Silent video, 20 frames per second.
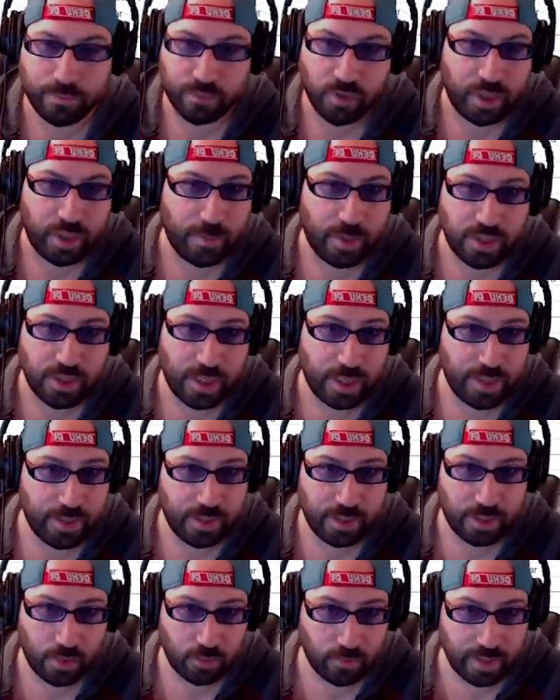pretty much
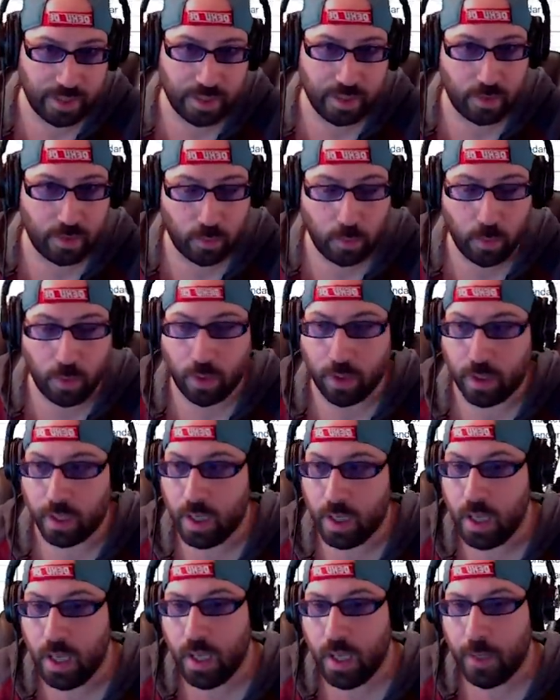anything, arena, war.
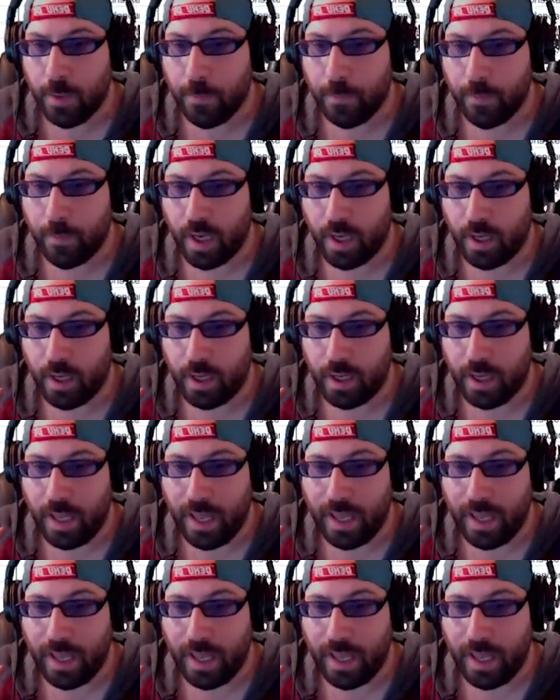Uh,